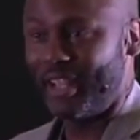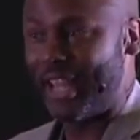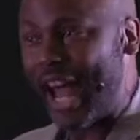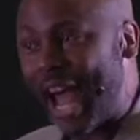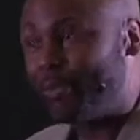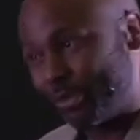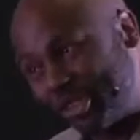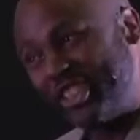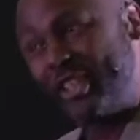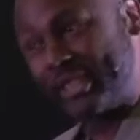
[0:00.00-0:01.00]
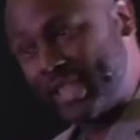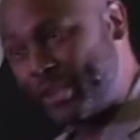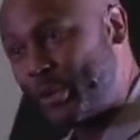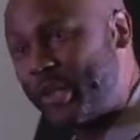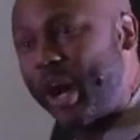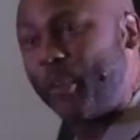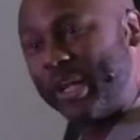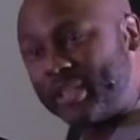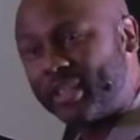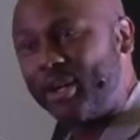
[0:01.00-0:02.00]
And I looked into it, I
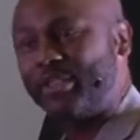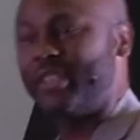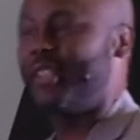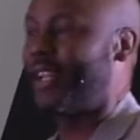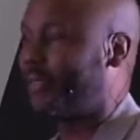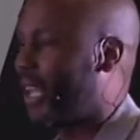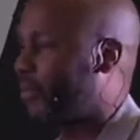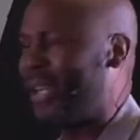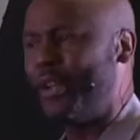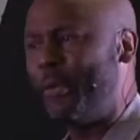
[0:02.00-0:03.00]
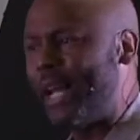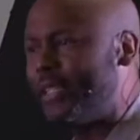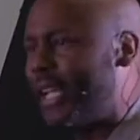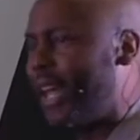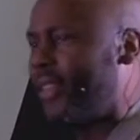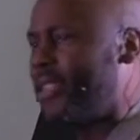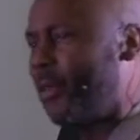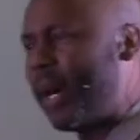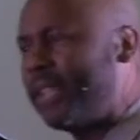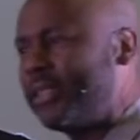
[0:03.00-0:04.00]
researched it, and I was like, man, nobody's got this,
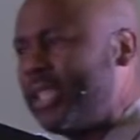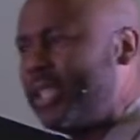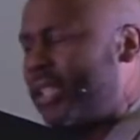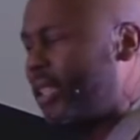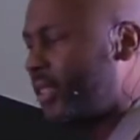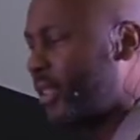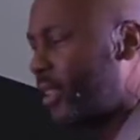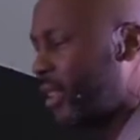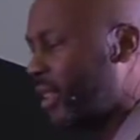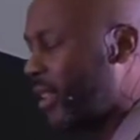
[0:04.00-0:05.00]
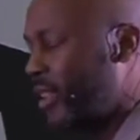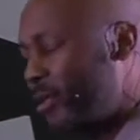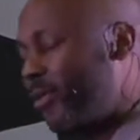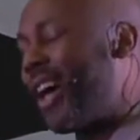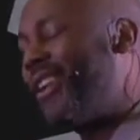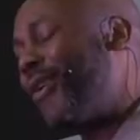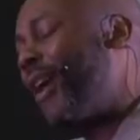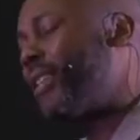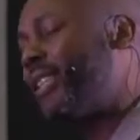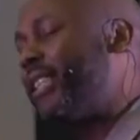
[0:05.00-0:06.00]
nobody's done this. And do you not know
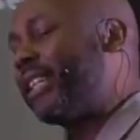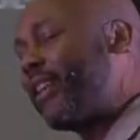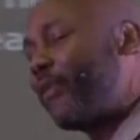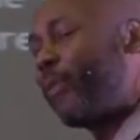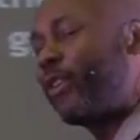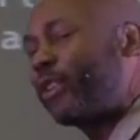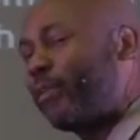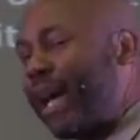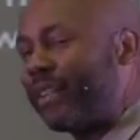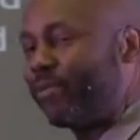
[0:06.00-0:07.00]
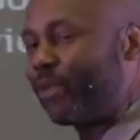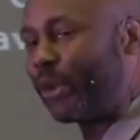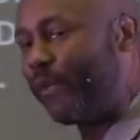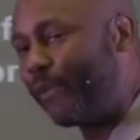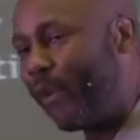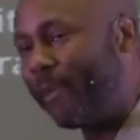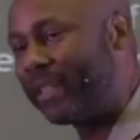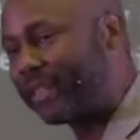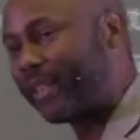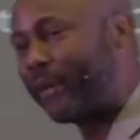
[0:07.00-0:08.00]
I seen an infomercial about three or four
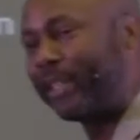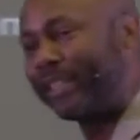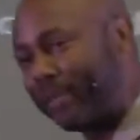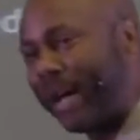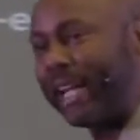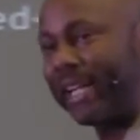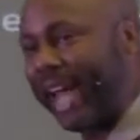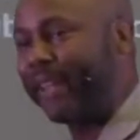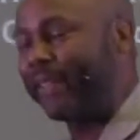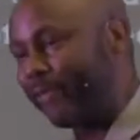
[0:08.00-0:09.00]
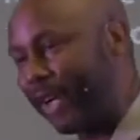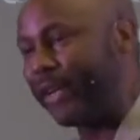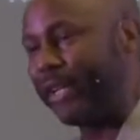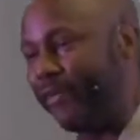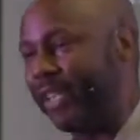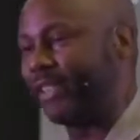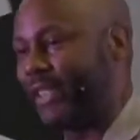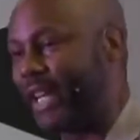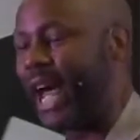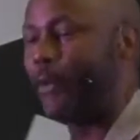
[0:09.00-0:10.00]
months ago that somebody got the very invention
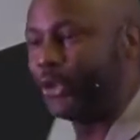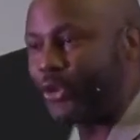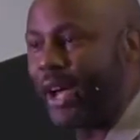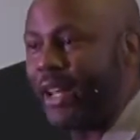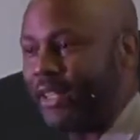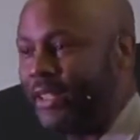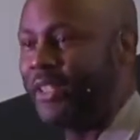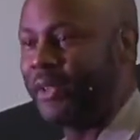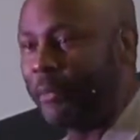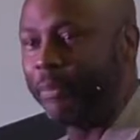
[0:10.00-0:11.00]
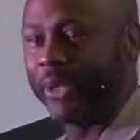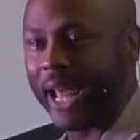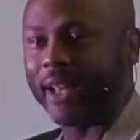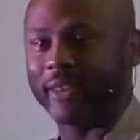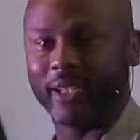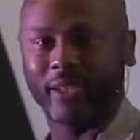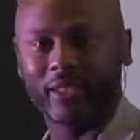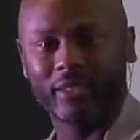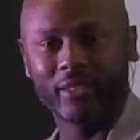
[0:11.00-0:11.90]
that I was trying to put out there?